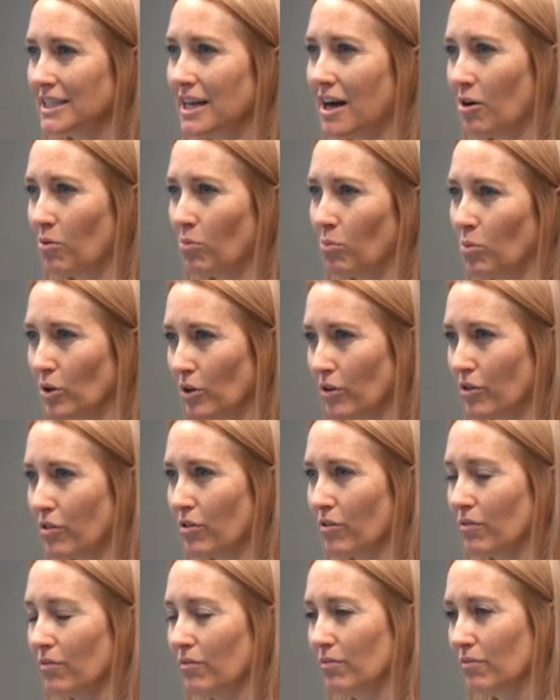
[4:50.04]
not
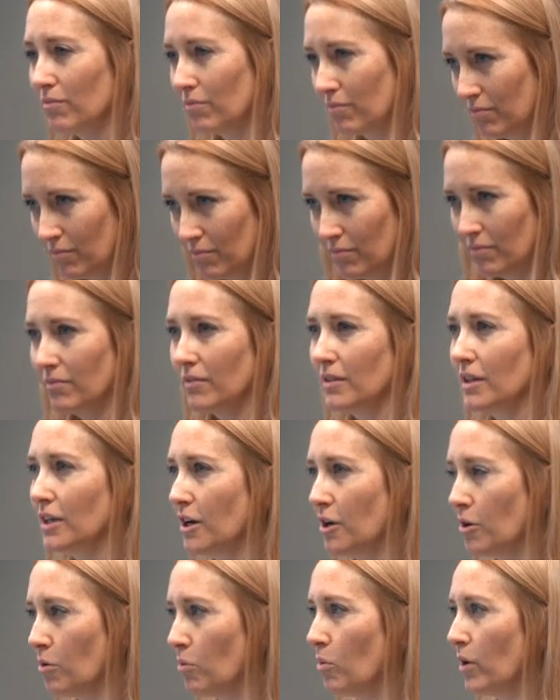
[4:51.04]
worth,
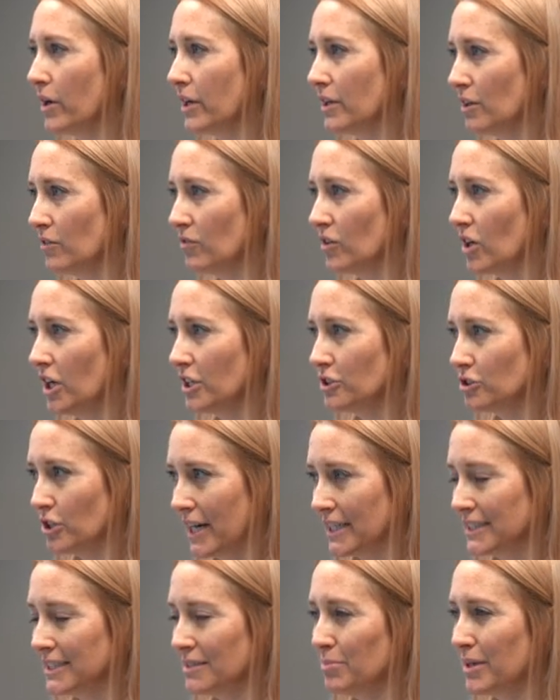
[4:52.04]
what you
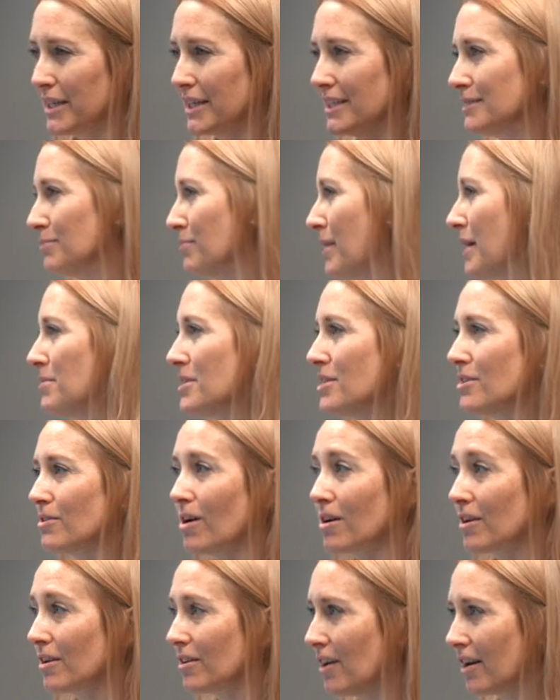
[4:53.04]
contracted because maybe there
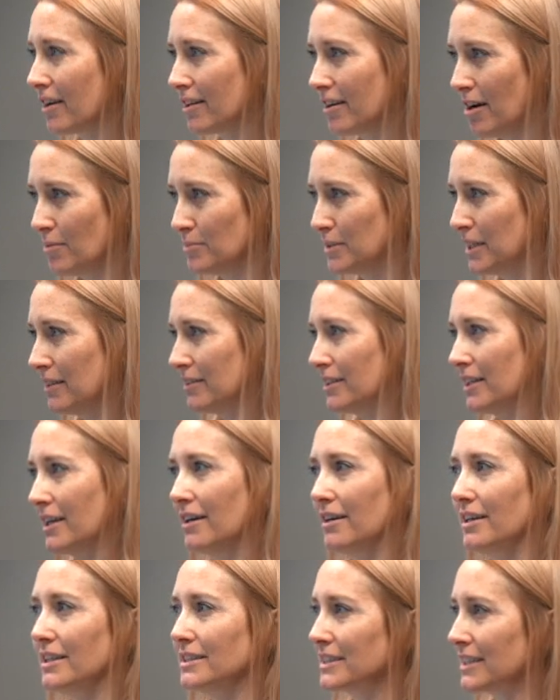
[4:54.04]
aren't a lot of comps out
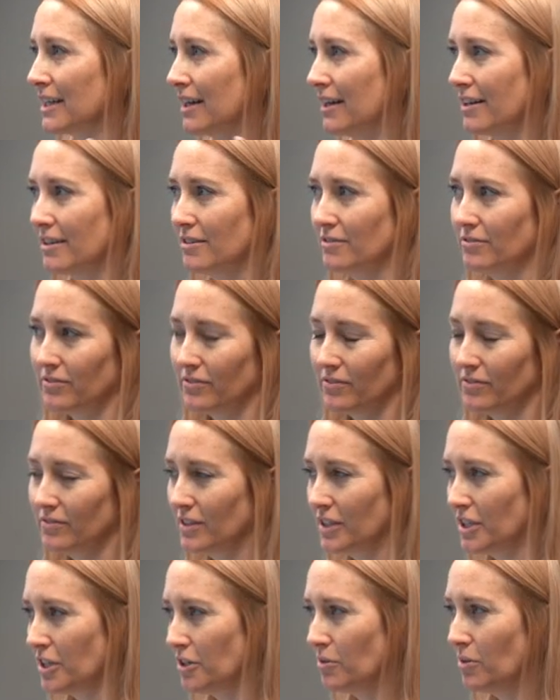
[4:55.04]
there. It's kind of,
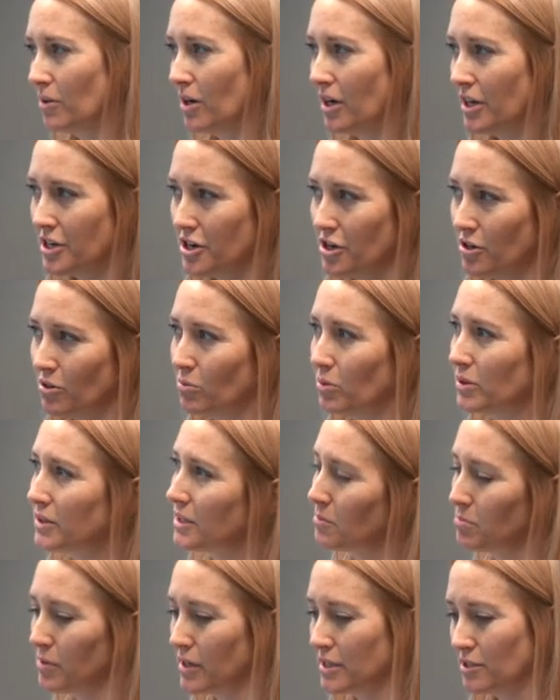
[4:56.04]
unknown what
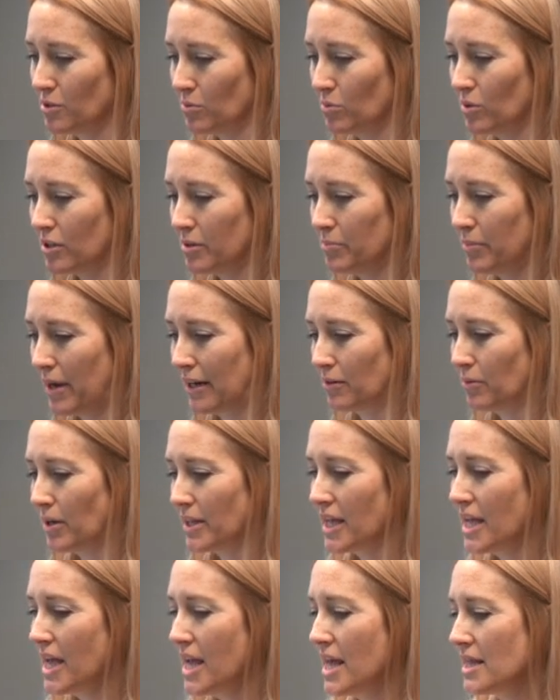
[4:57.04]
the appraiser will come back
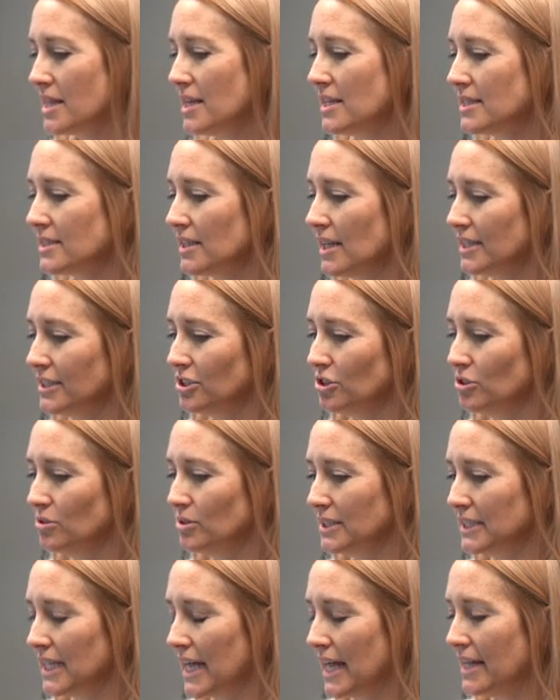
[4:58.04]
with. This lets you
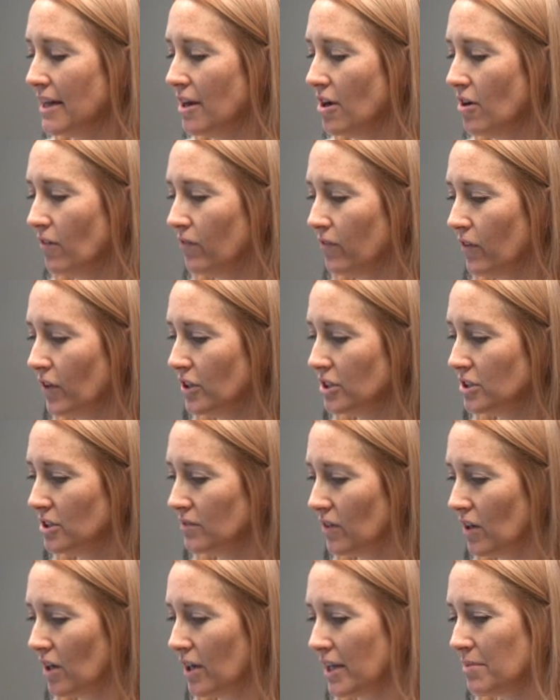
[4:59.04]
set, first
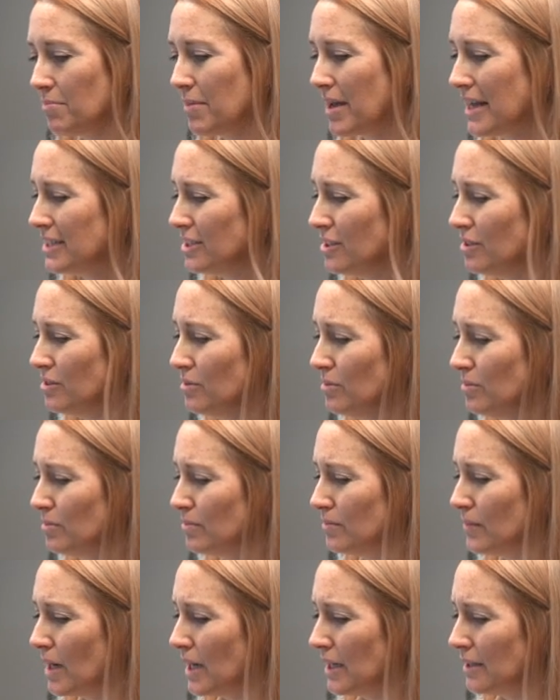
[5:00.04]
of all, it makes you
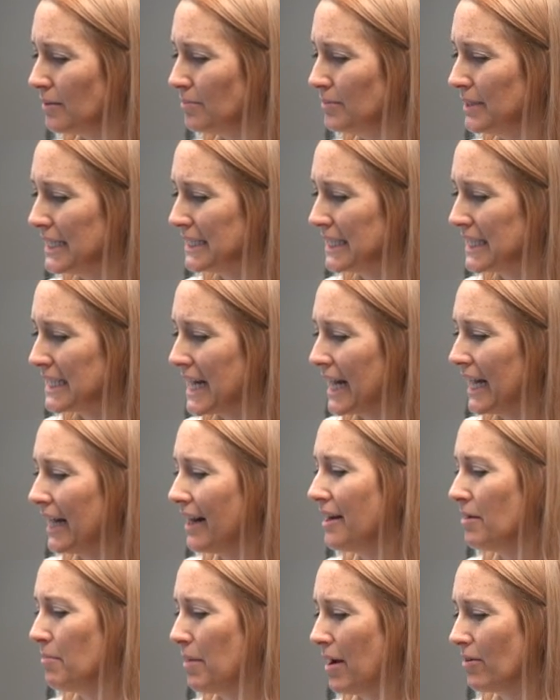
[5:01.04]

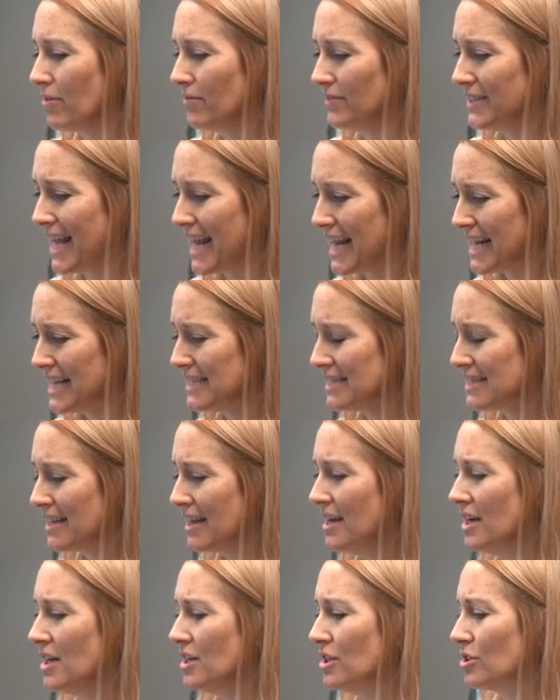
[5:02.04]
designate an amount of days.
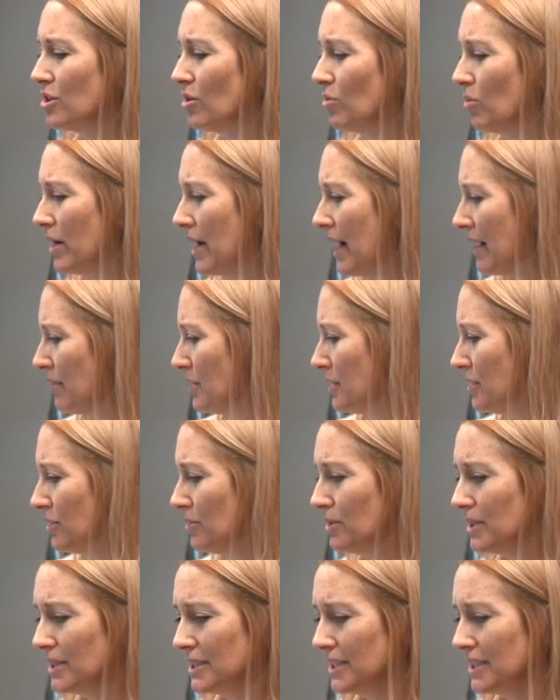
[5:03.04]
So what I would do in a